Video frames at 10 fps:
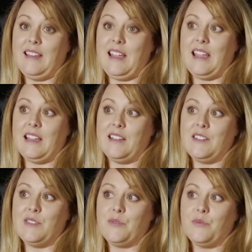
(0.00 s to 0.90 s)

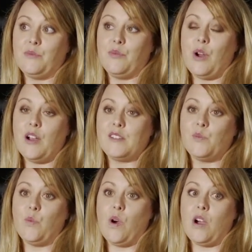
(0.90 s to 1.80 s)
and Ross
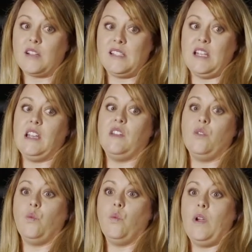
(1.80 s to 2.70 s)
walks in
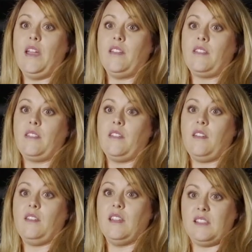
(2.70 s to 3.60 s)
with
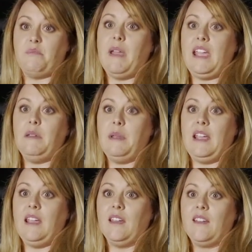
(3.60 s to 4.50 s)
this
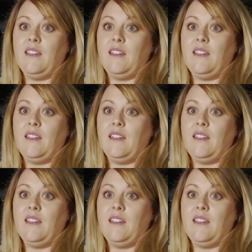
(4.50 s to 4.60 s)
baby,